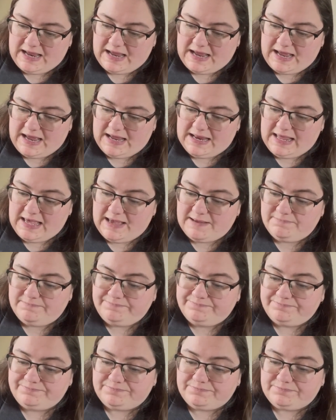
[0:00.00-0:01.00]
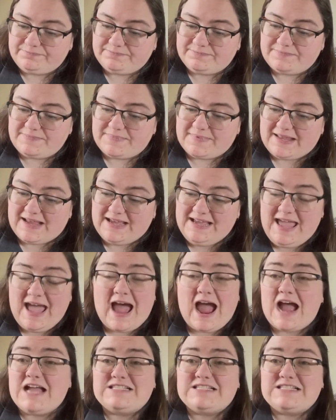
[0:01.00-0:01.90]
And yeah,